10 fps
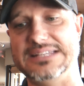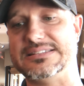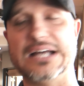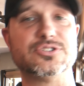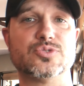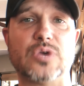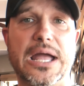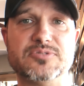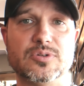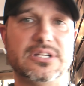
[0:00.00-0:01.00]
These nachos are
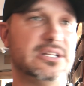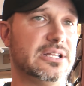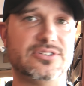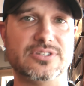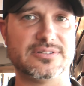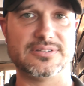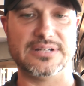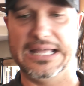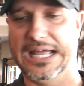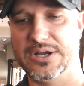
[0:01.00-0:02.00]
absolutely delicious.
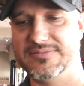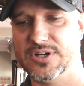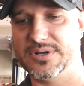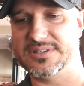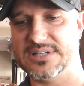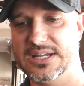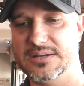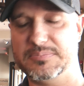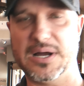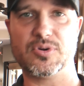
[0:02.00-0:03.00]
I don't even know what to say.
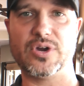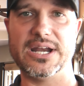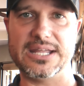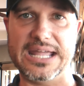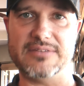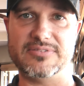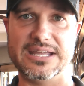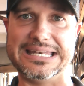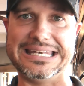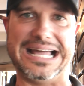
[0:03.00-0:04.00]
Pomegranate
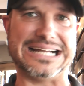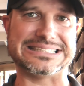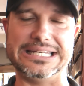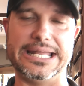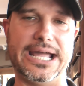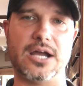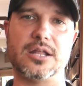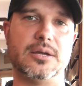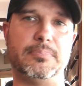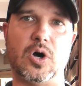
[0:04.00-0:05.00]
Cafe knocked it out
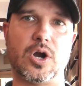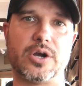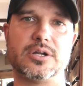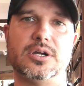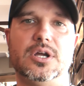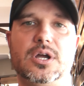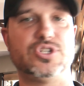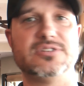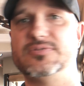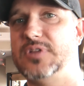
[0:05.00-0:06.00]
of the park.
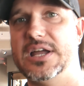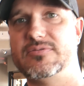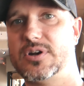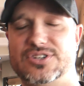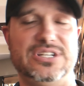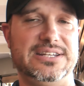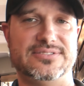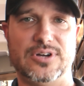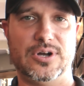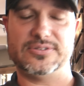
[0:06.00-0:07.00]
Tons of flavor. The cheese
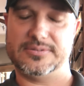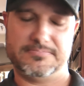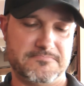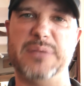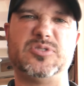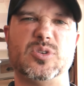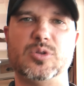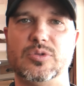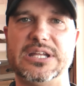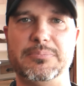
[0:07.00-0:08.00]
sauce,
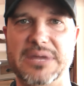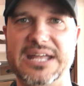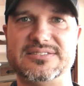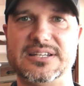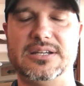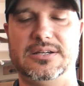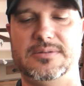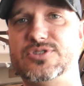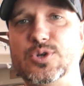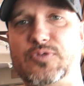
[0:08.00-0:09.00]
absolutely amazing.
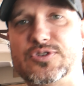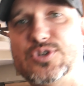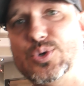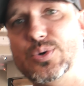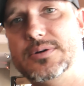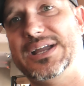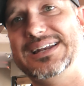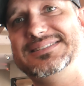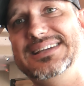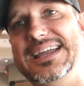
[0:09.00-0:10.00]
You're 2 for 2. What
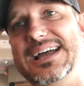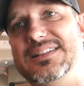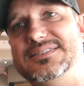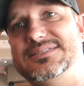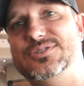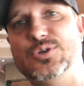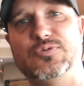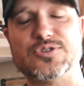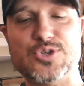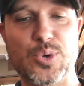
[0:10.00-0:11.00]
can I say, Alex? 2
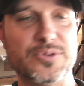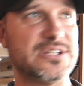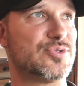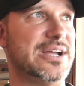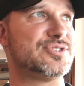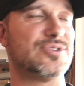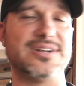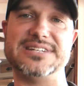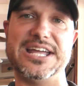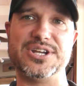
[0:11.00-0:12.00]
for 2 on these
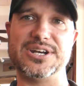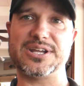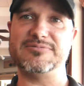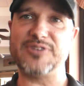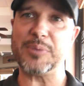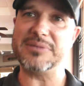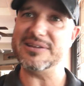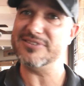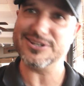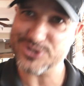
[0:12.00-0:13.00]
restaurants. Now you're gonna convert
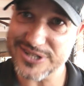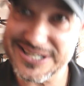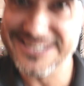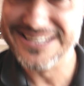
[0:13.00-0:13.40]
me eventually.